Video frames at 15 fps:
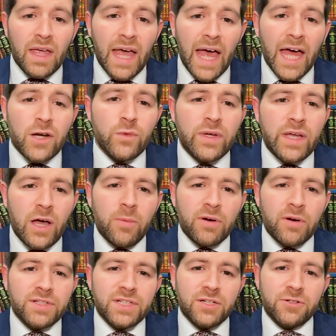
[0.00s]
How do we help
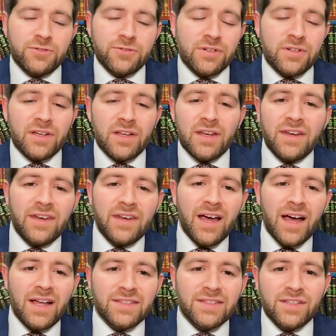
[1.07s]
our children
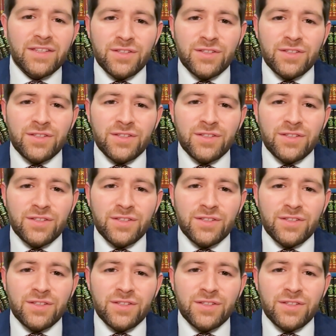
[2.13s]
not